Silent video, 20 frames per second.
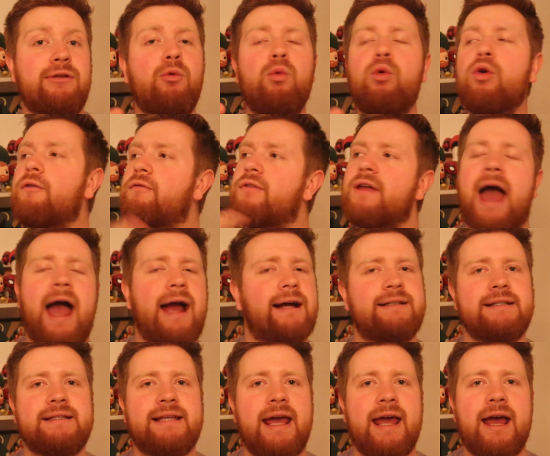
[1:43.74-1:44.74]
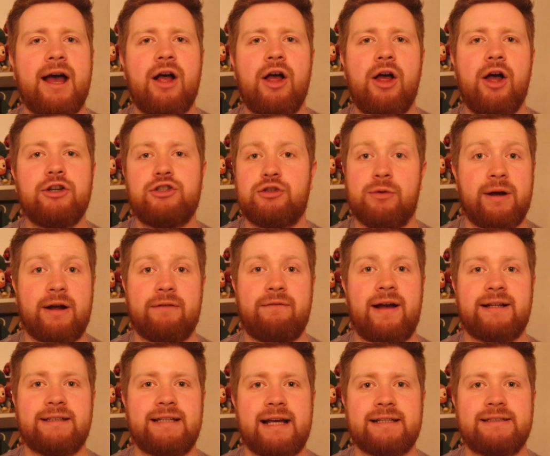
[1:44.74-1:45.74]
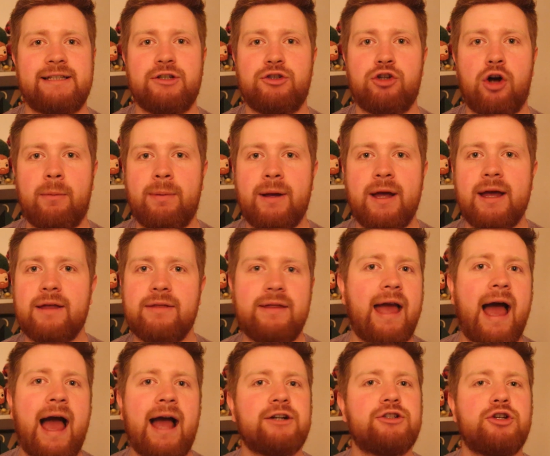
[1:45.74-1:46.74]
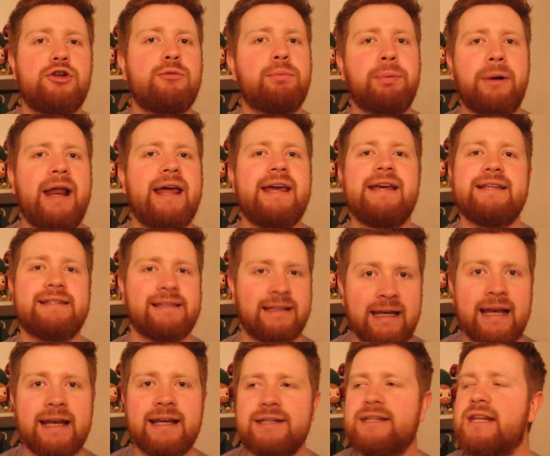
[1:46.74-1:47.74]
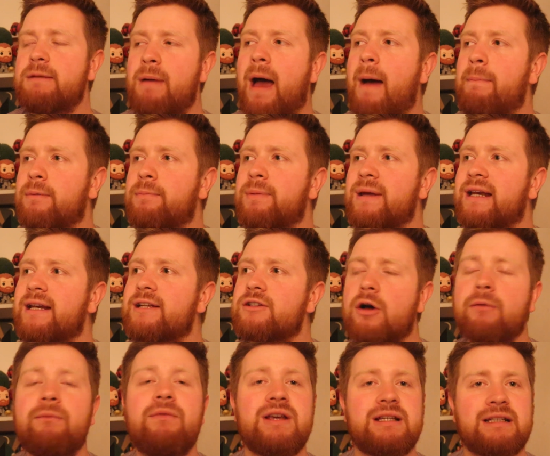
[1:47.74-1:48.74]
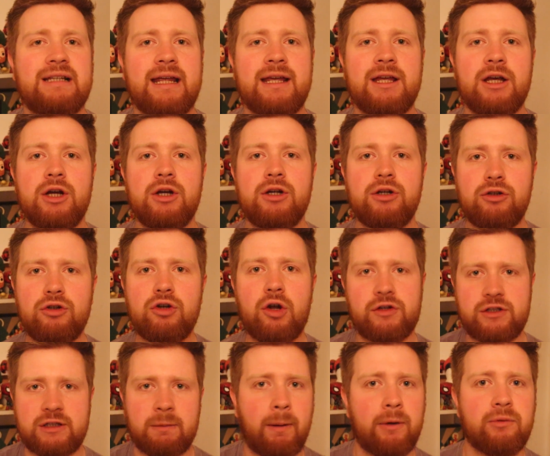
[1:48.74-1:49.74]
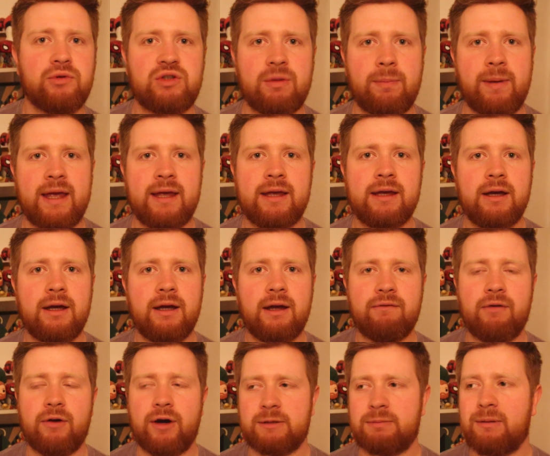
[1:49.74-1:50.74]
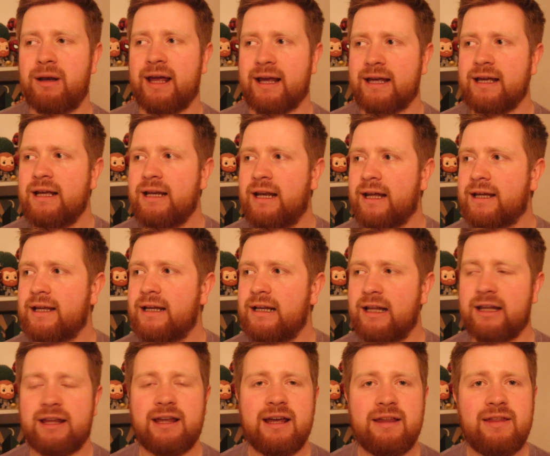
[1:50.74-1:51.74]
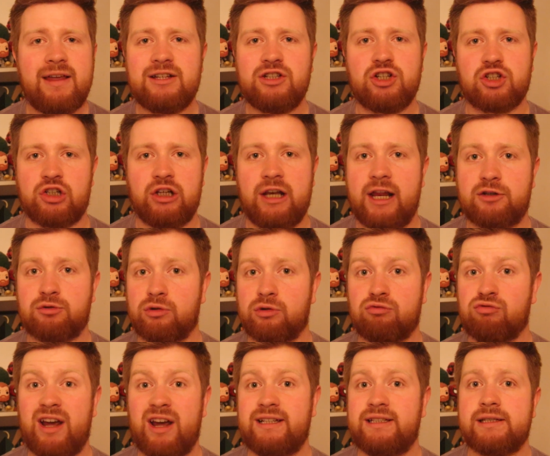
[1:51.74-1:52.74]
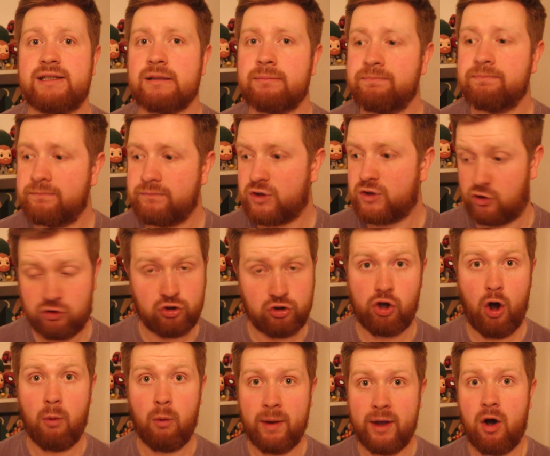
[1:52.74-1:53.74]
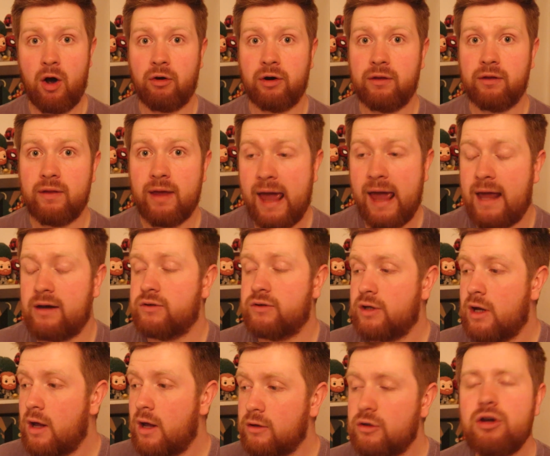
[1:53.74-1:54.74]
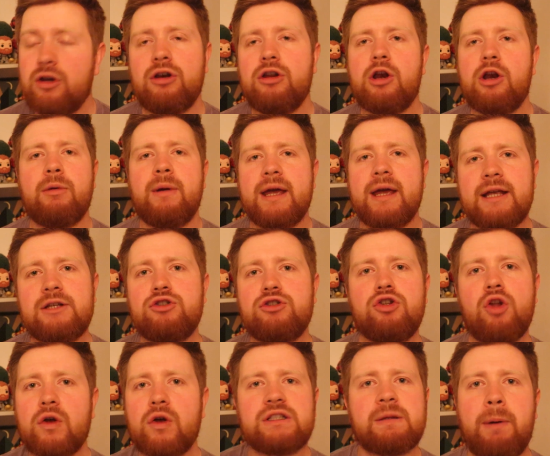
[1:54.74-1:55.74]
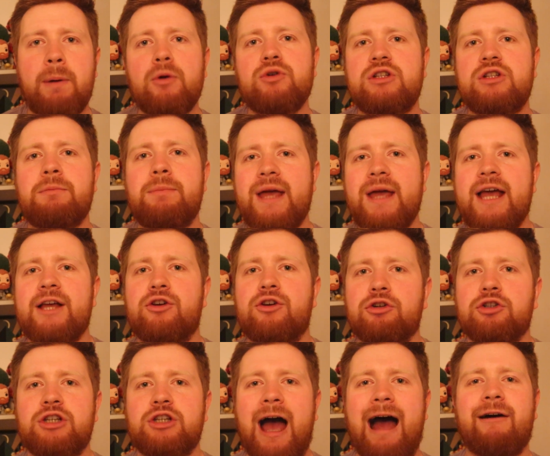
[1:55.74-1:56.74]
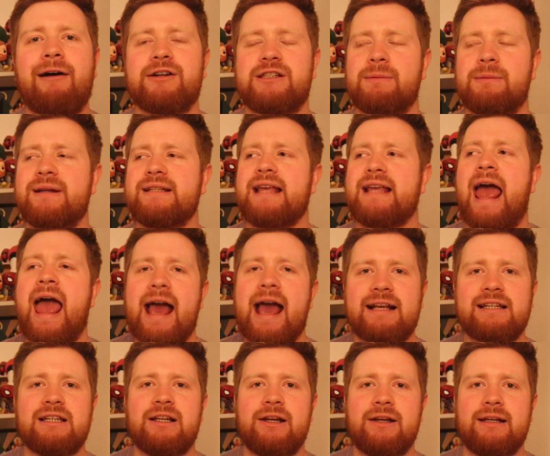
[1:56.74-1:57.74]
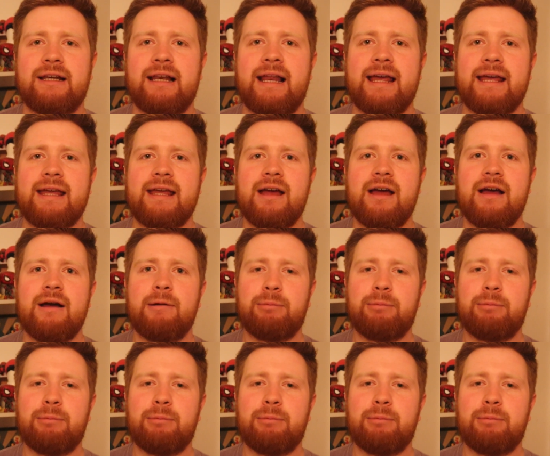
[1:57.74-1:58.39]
all of the actors here are doing a fantastic job. The actor who plays Lindy Pepperbean is obviously not supposed to be very nice, but like there's just literal racism just going on at the end. You know, it's not supposed to be a good character, but it's excellently